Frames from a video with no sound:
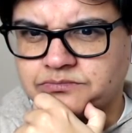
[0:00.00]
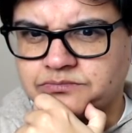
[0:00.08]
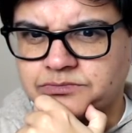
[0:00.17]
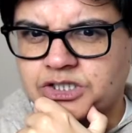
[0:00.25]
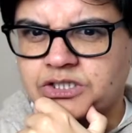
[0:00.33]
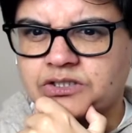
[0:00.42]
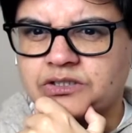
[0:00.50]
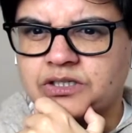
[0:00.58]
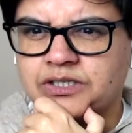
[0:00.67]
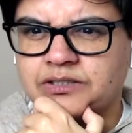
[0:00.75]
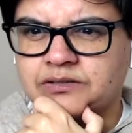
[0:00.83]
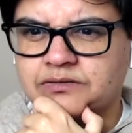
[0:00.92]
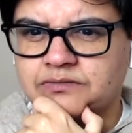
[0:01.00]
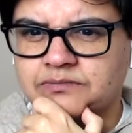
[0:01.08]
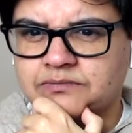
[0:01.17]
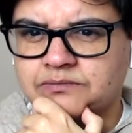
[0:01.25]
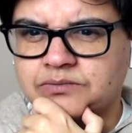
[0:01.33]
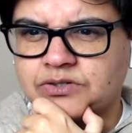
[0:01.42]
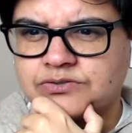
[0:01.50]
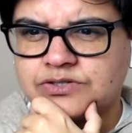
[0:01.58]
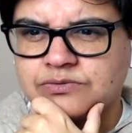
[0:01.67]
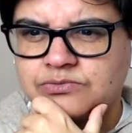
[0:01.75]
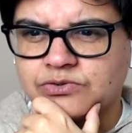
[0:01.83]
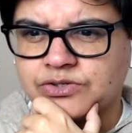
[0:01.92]
That look like
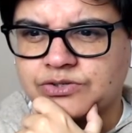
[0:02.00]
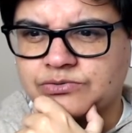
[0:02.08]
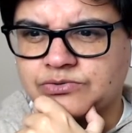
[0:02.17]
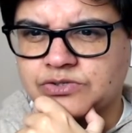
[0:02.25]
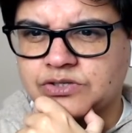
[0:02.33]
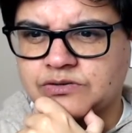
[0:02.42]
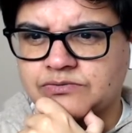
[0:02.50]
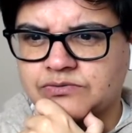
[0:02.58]
protein molecule stuff.